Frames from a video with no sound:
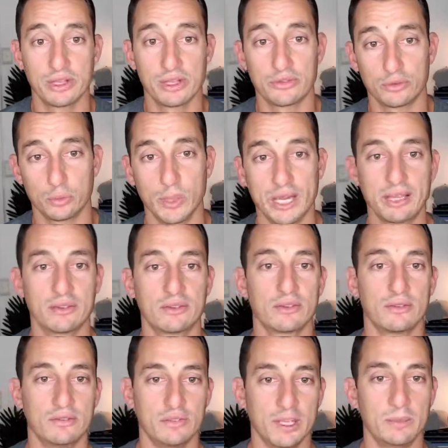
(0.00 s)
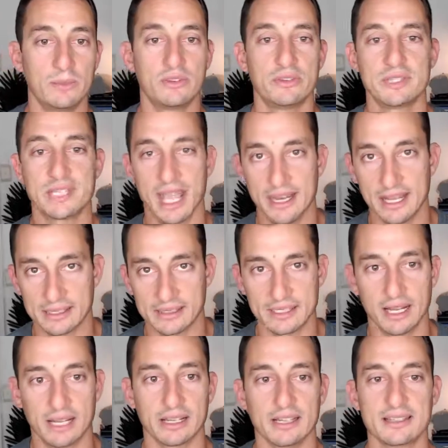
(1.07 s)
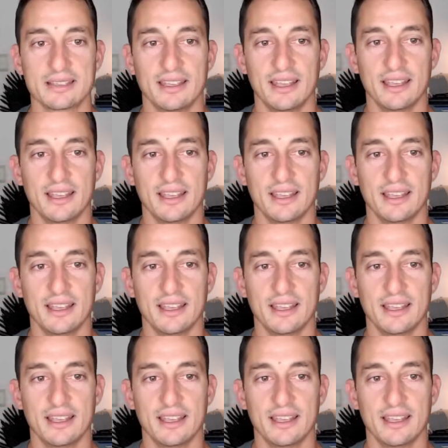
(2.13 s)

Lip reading: swings, fibs, 10x targets.